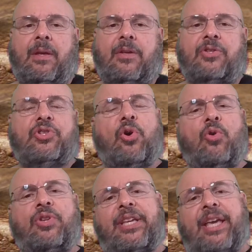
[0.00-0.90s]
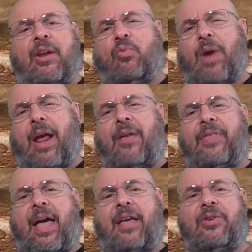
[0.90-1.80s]
So to get around
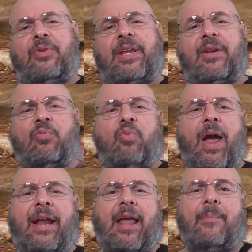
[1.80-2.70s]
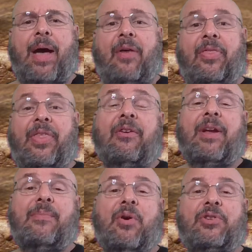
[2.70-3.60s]
that, you need to write about their
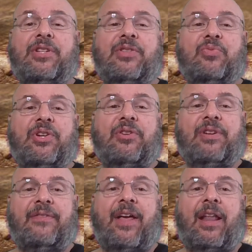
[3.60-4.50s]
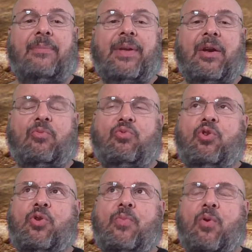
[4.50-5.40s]
emotions when you're developing a
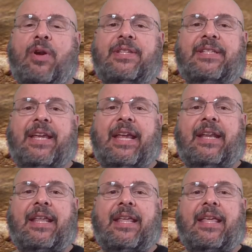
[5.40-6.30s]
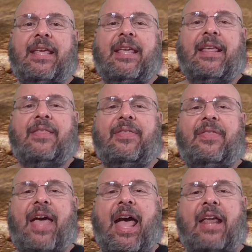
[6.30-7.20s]
room or a scene
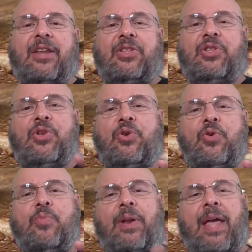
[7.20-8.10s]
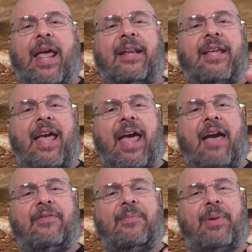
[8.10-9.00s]
that you plan to
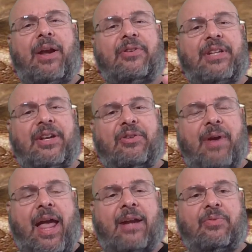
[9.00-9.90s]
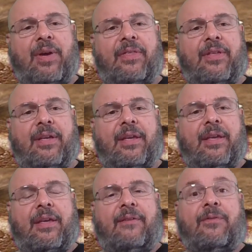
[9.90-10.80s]
have the players interact with.
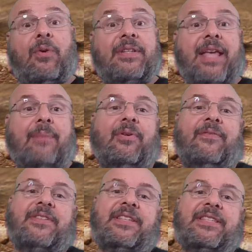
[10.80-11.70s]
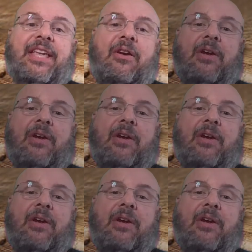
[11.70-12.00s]
For example, if it's a scary